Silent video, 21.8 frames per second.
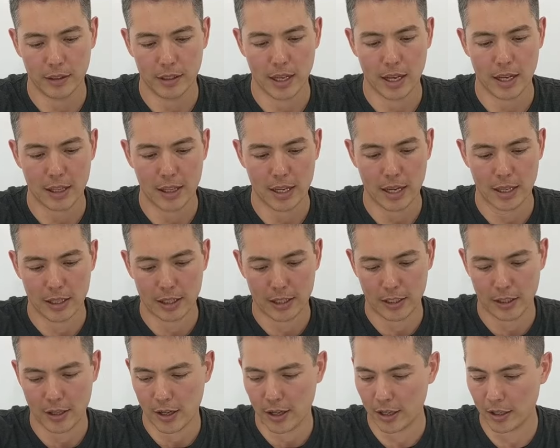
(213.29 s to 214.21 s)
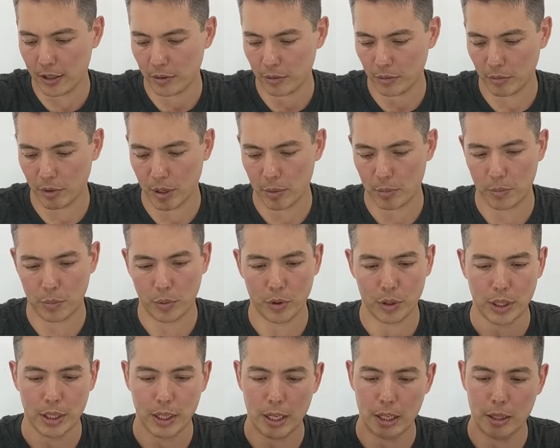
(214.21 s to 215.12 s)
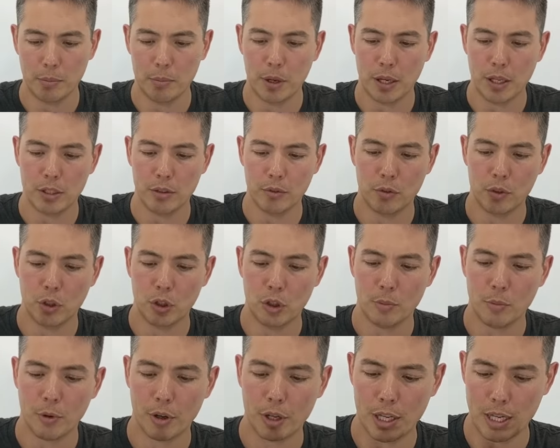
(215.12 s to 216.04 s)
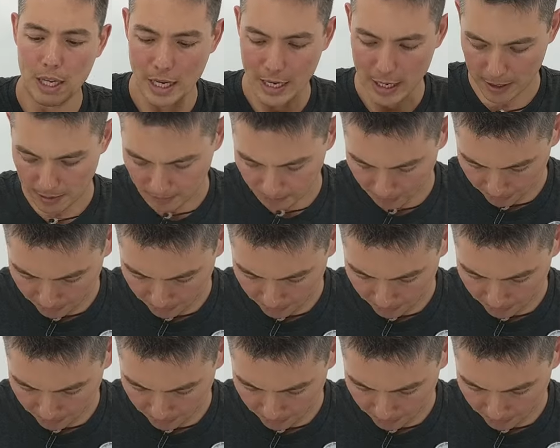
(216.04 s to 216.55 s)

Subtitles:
Now the other side, we put another piece of tube on here.